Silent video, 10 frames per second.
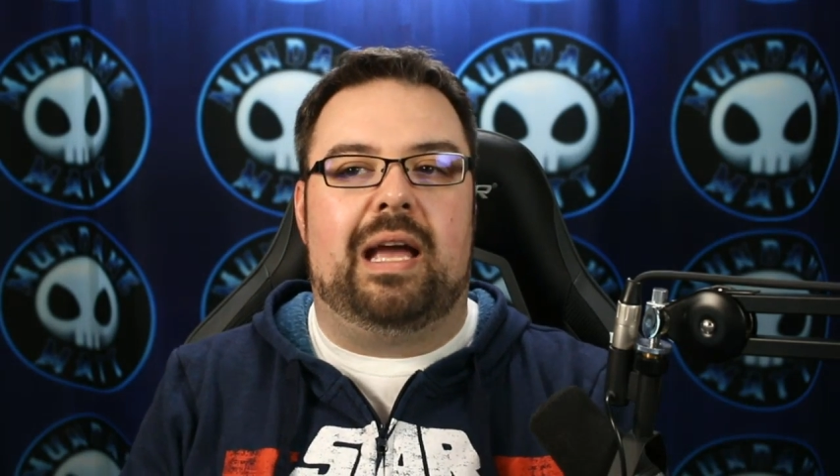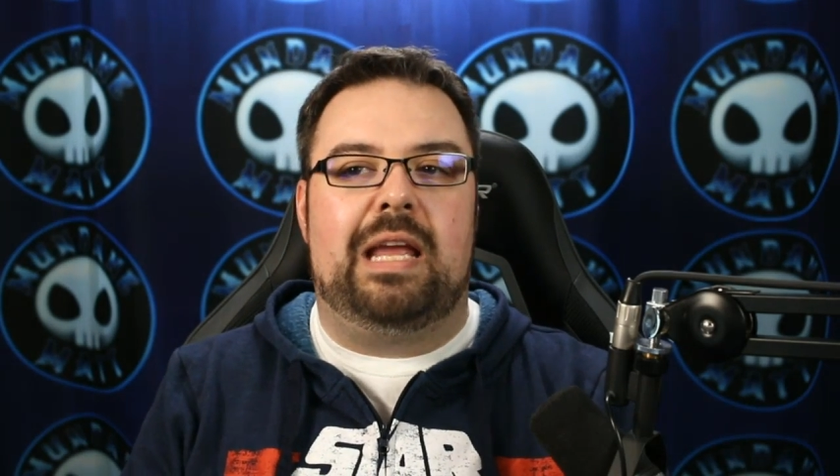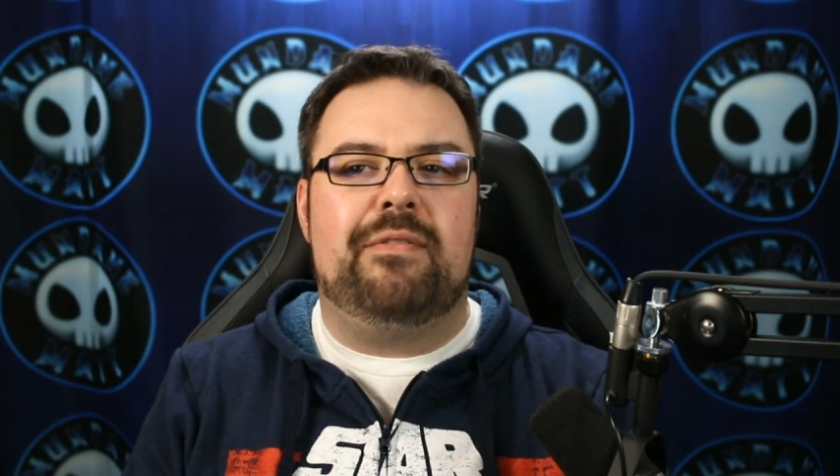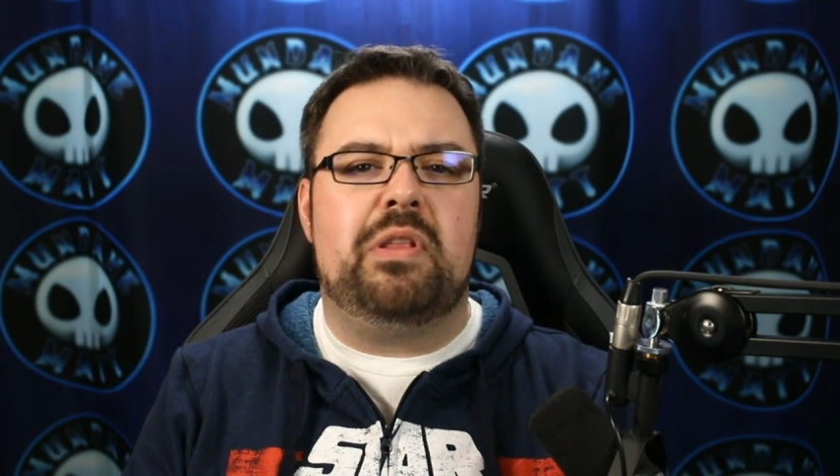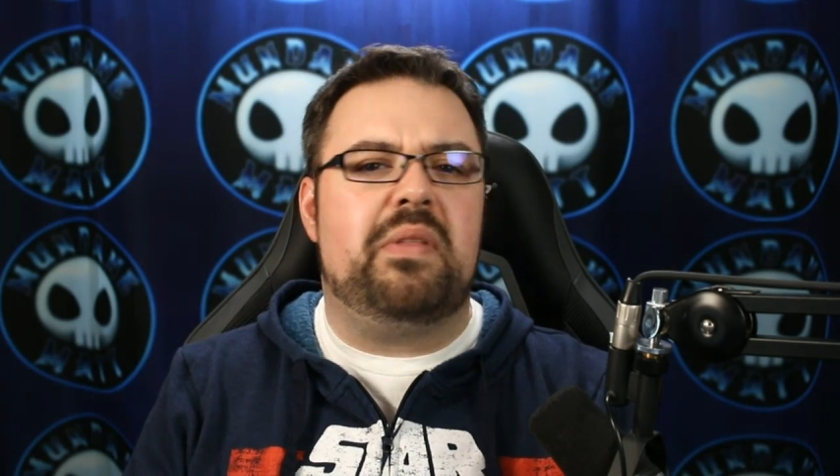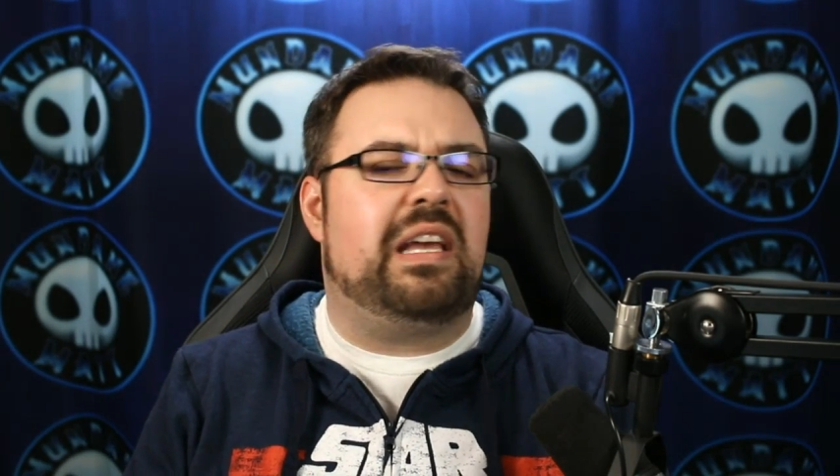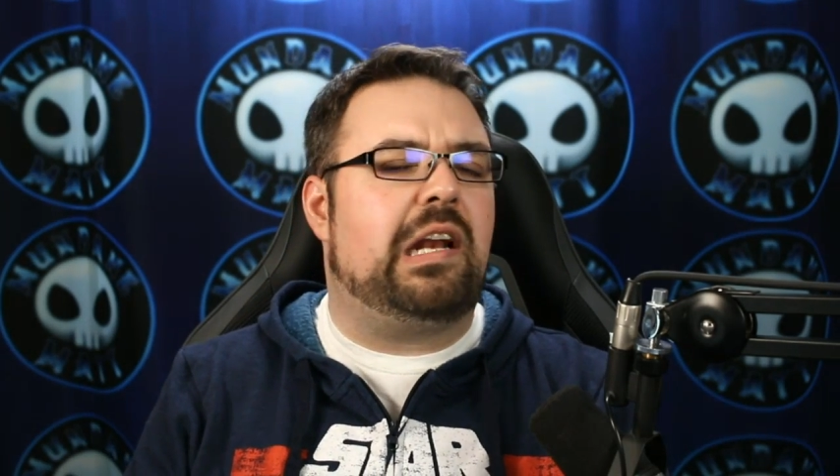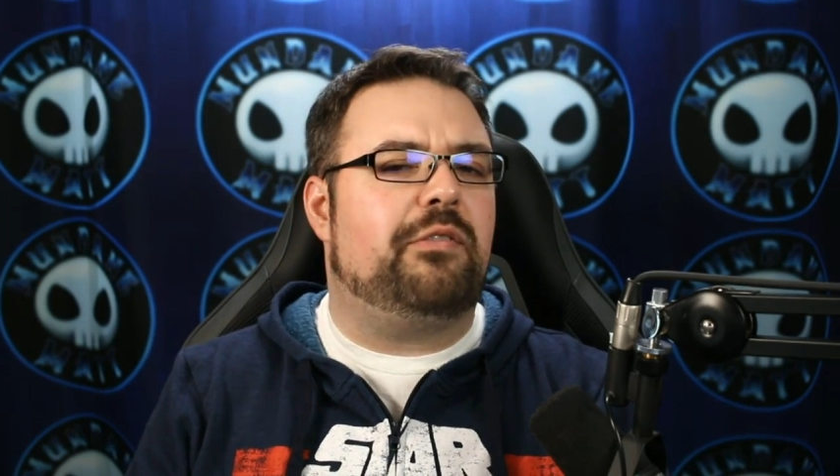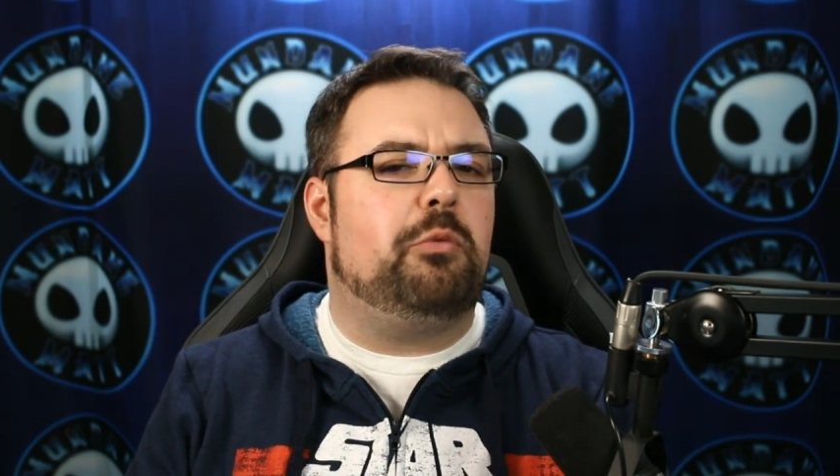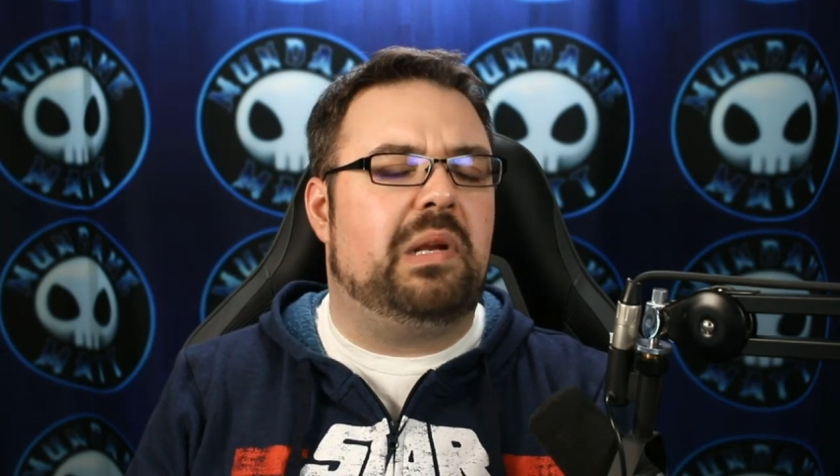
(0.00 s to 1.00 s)
Even though they
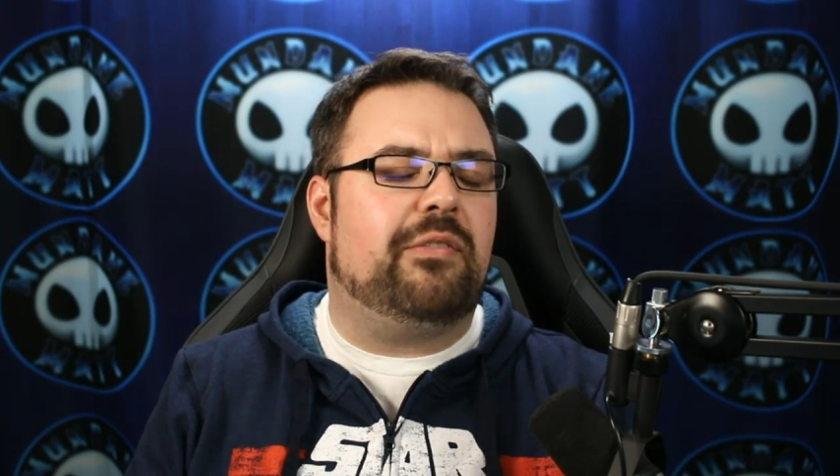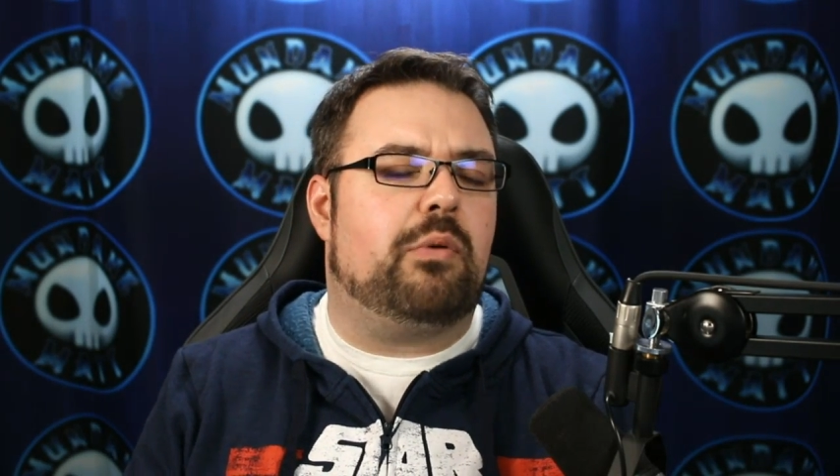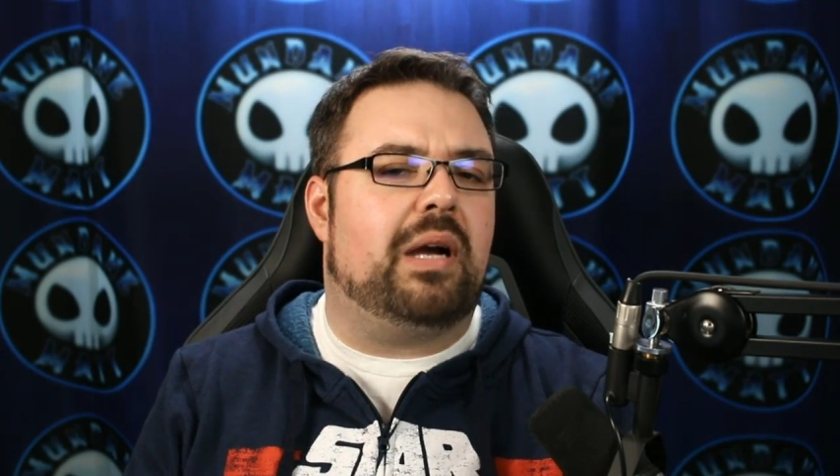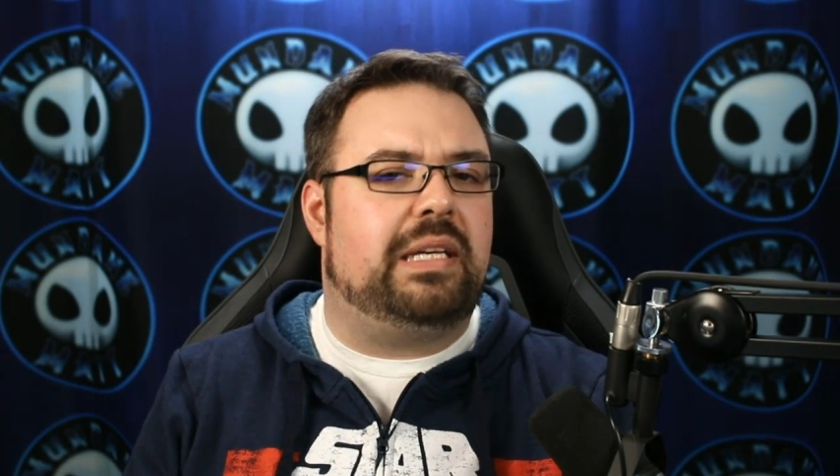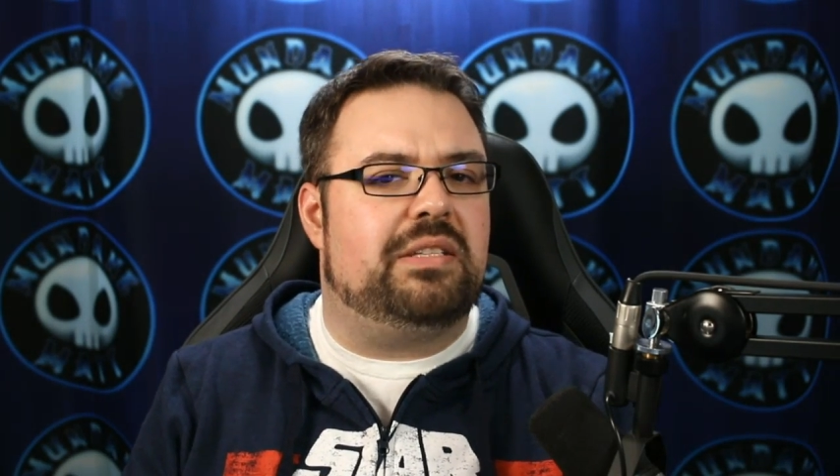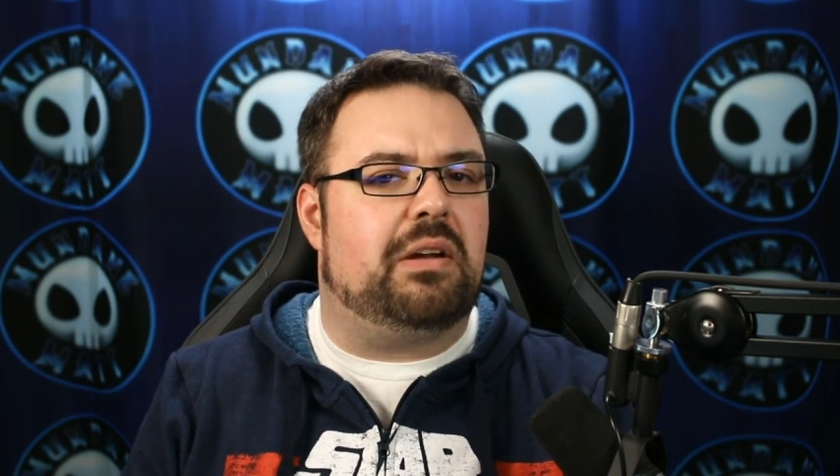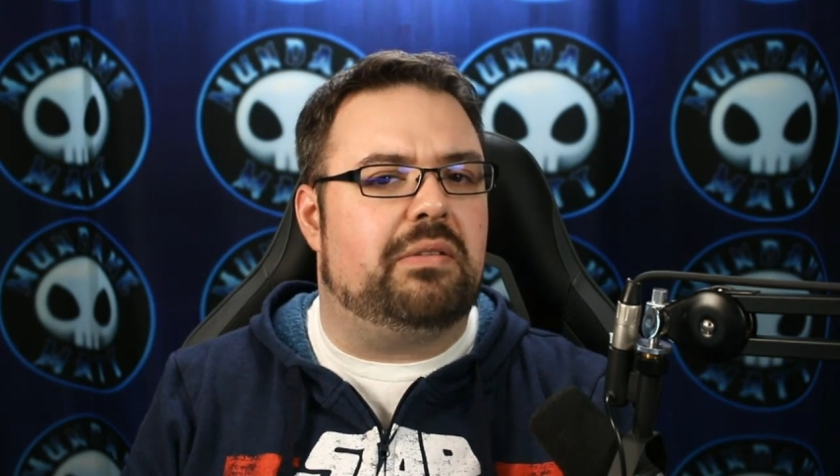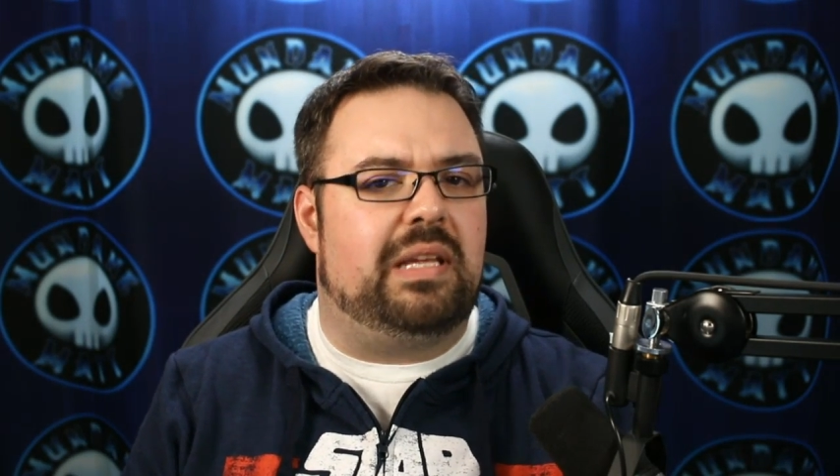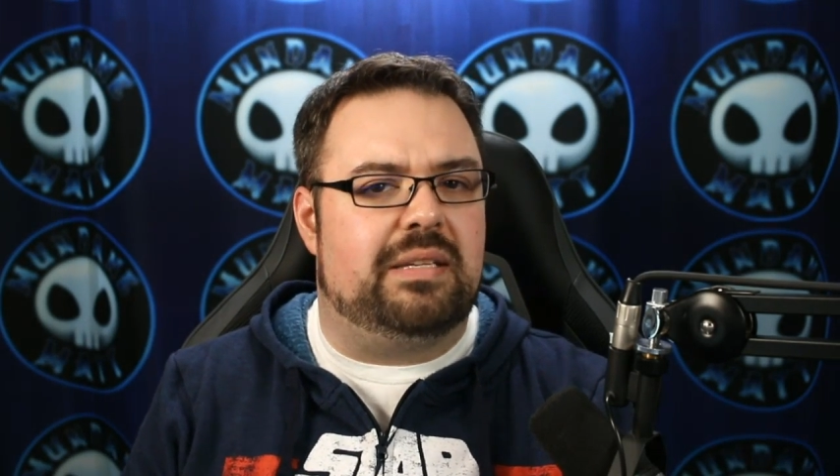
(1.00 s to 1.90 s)
get off to a bit of a rocky start,